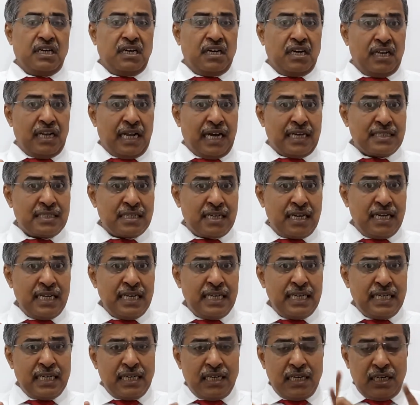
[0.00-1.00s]

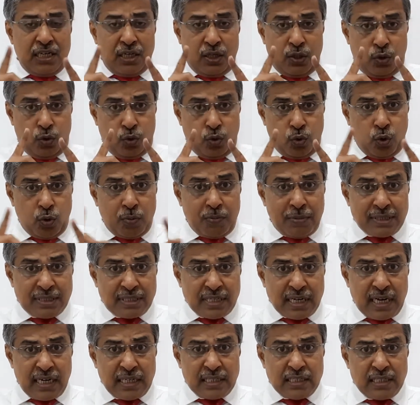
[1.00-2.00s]
Lastly, no
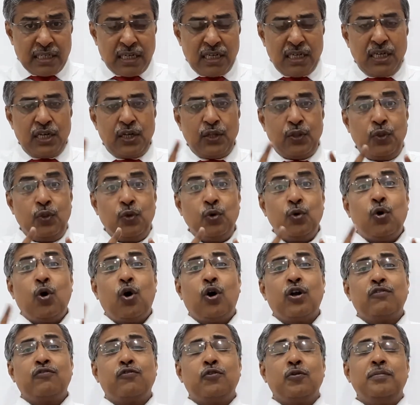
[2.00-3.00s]
massage, no
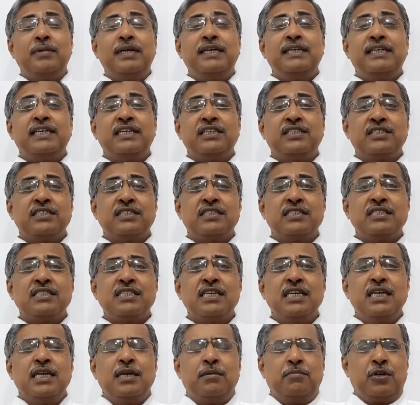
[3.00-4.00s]
hot fomentations,
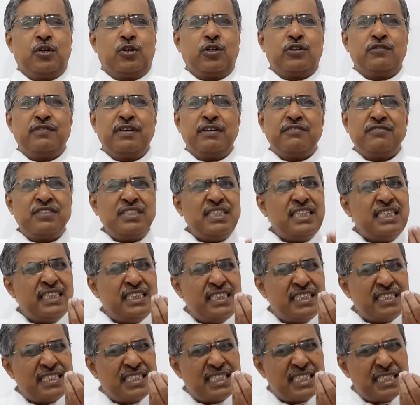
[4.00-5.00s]
because we have seen
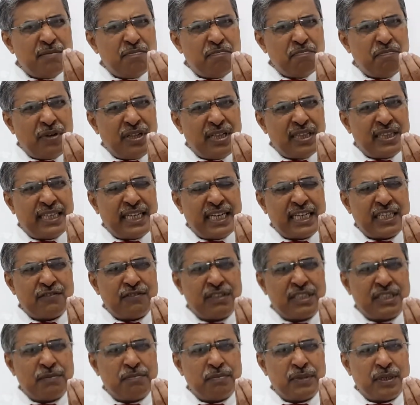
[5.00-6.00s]
this simple thing
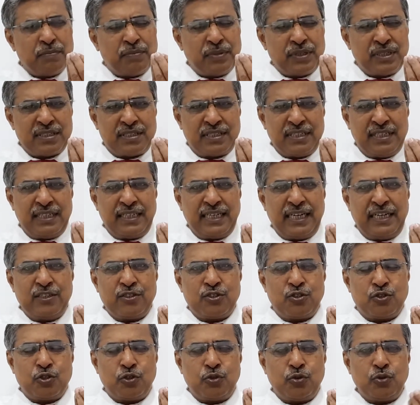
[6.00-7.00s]
which a person tends
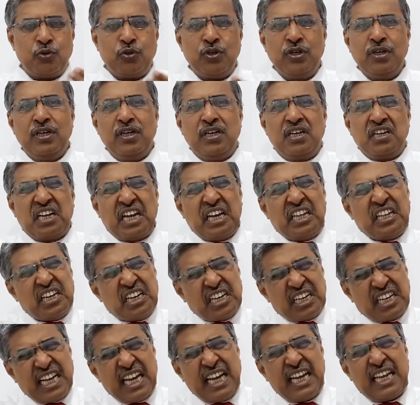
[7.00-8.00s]
to do can
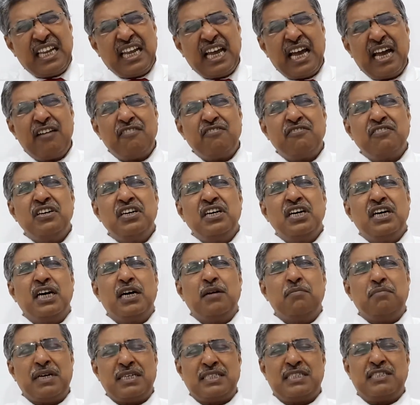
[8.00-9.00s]
again have
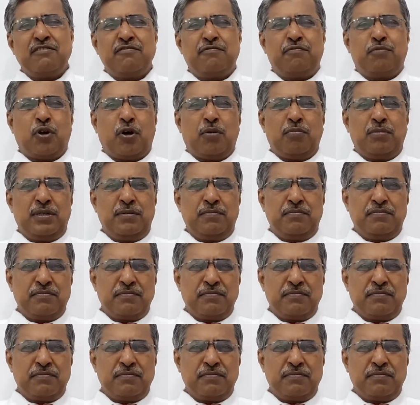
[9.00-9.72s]
a massive problem.